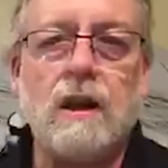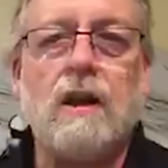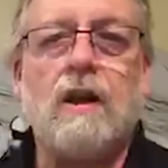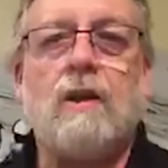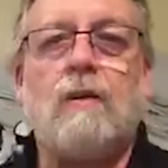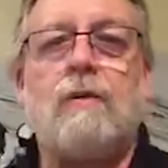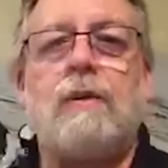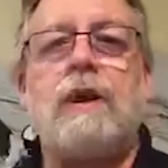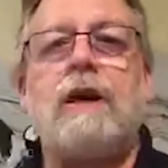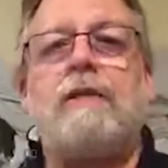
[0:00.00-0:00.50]

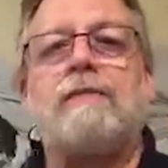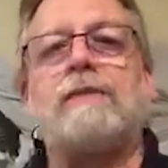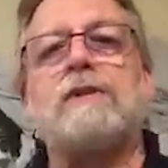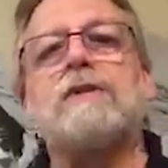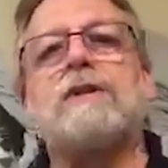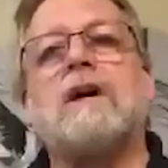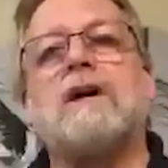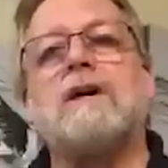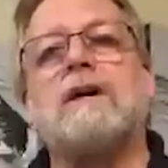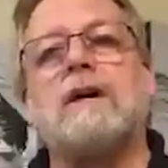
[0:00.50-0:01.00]
we have to
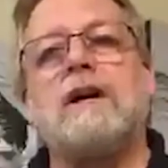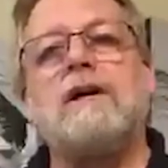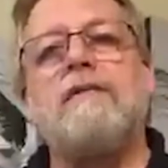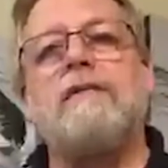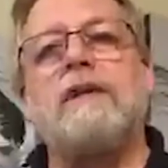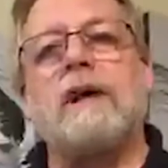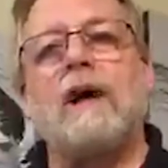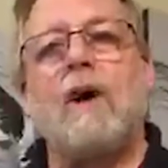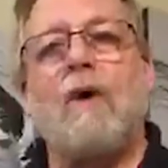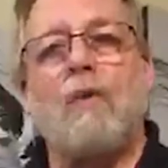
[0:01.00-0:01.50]
start
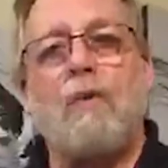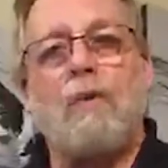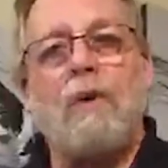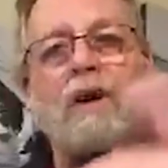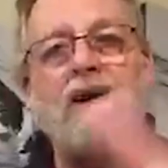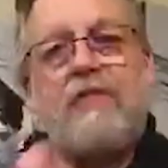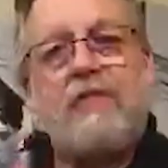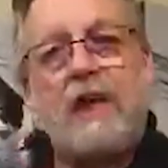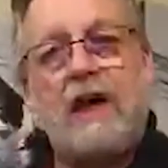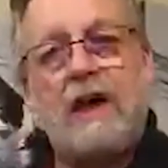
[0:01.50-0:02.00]
living
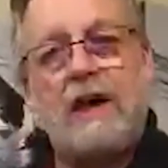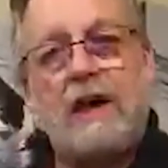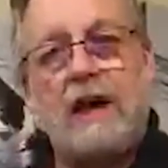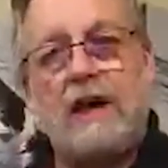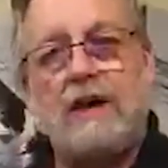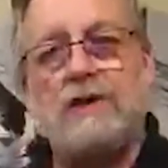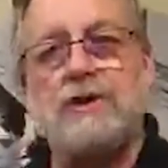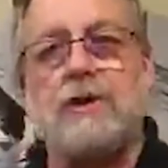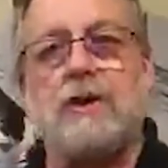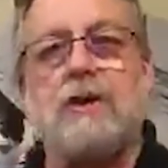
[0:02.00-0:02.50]
with
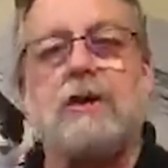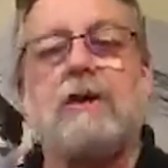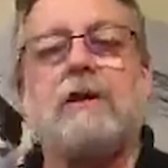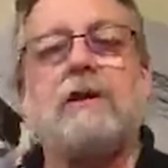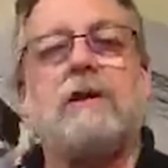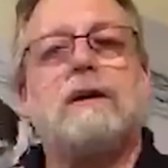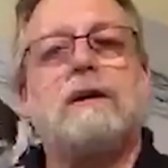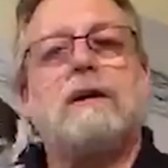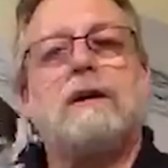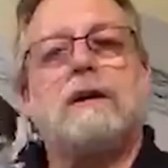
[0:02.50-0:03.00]
nature,
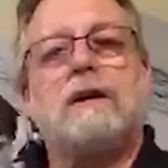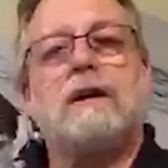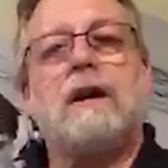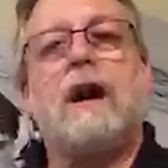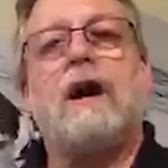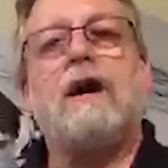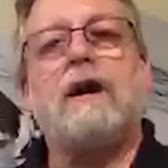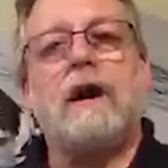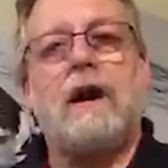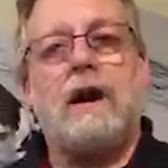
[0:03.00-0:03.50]

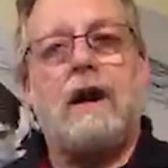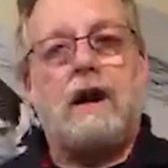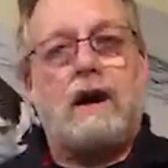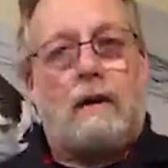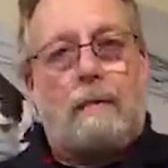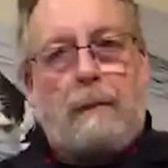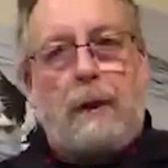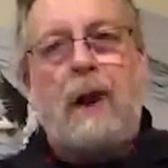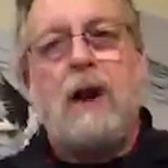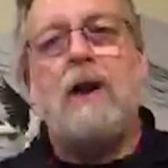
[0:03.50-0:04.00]
not
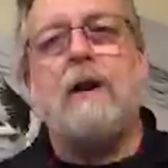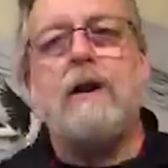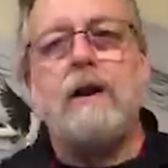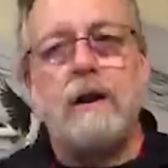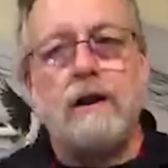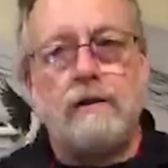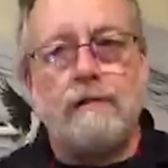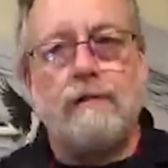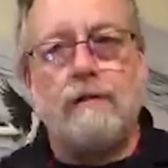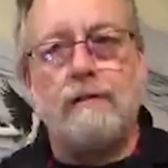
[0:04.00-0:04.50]
apart
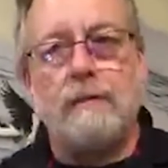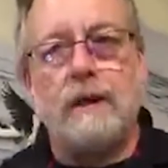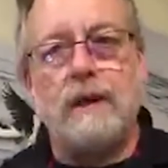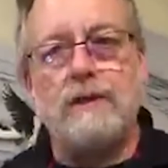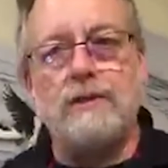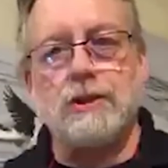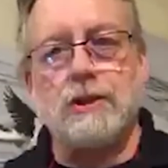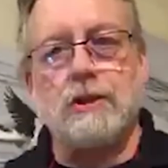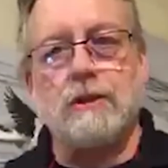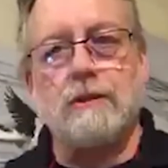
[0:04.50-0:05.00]
from
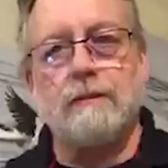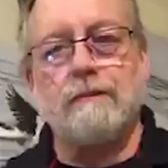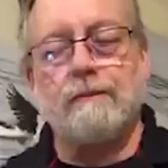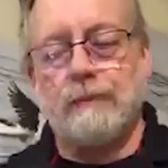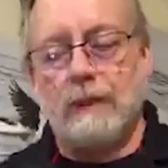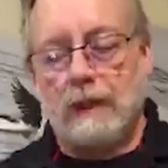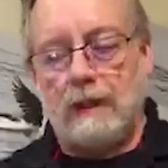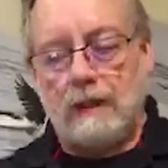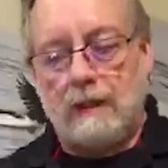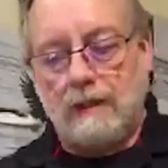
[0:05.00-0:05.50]
nature.
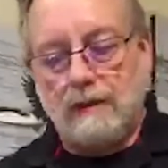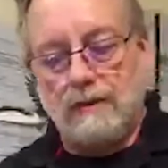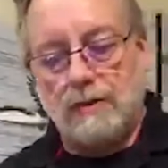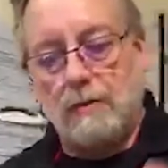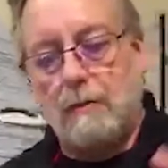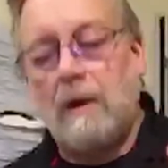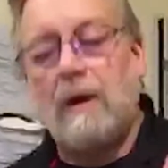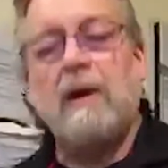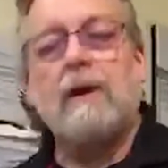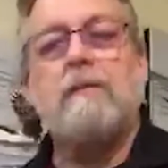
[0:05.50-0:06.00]
So the
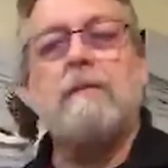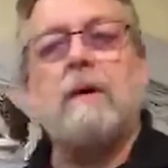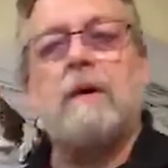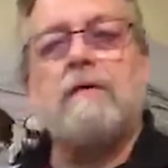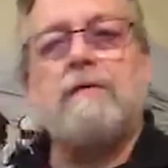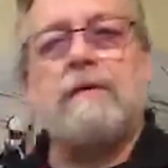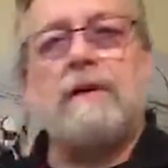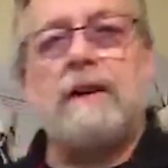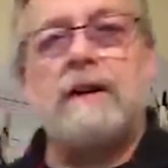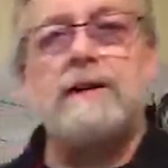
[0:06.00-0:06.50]
monarch
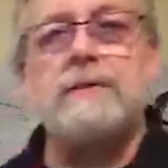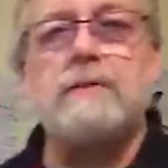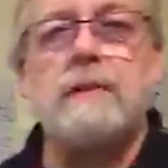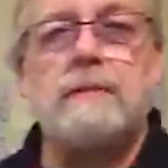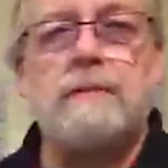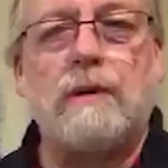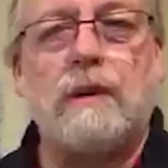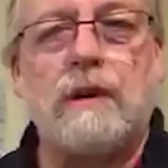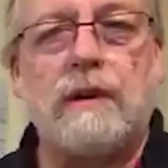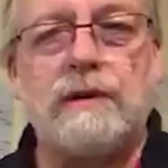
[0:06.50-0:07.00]
butterfly has been
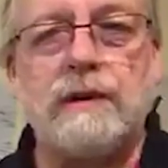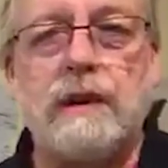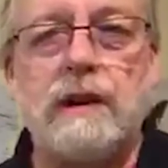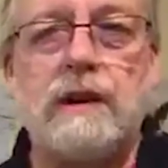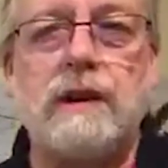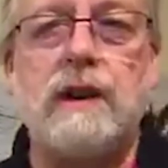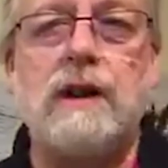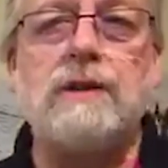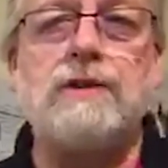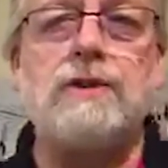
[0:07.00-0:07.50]
put on the
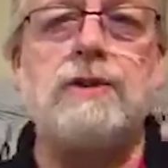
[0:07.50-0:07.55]
endangered